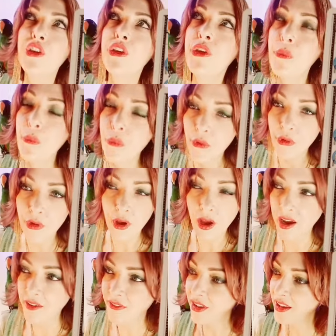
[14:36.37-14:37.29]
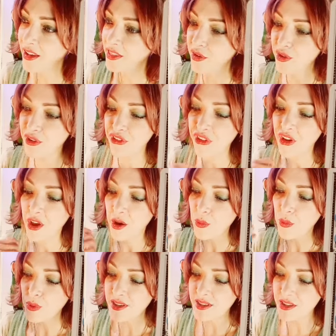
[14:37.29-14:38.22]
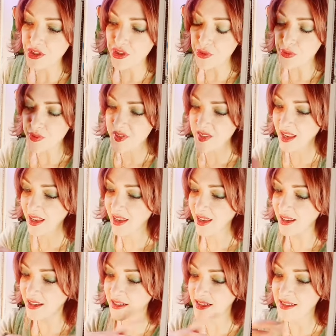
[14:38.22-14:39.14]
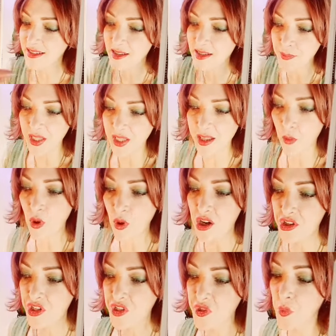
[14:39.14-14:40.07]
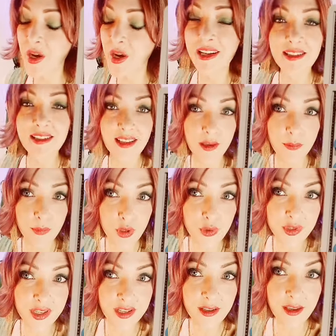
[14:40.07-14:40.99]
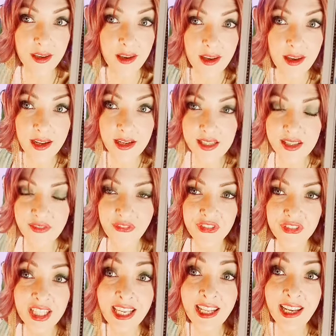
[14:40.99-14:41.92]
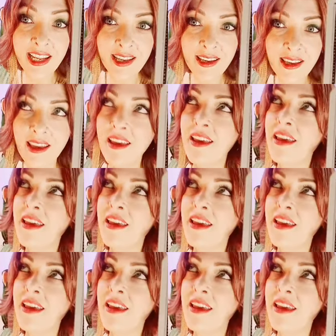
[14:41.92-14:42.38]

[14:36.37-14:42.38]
I feel like there's, when you do sand and something that washes away, it's like music. It's fleeting.